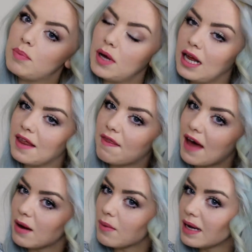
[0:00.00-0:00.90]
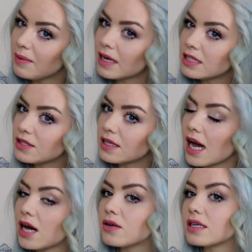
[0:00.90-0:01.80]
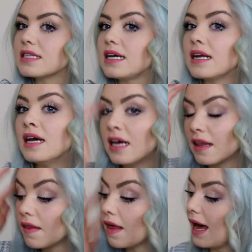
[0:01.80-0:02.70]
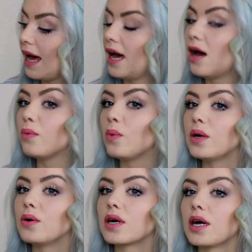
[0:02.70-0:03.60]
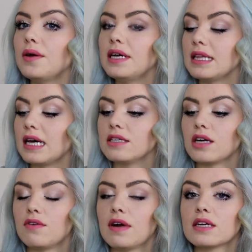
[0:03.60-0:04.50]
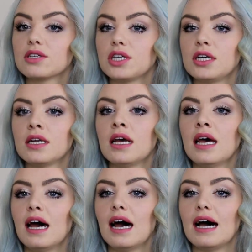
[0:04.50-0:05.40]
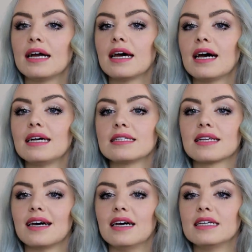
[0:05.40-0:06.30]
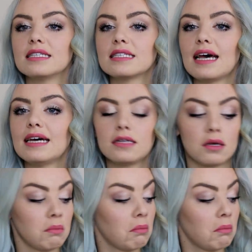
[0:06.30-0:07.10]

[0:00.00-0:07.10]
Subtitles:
pull it that way when I do the curl, because then the hair will go in that direction, and as I said,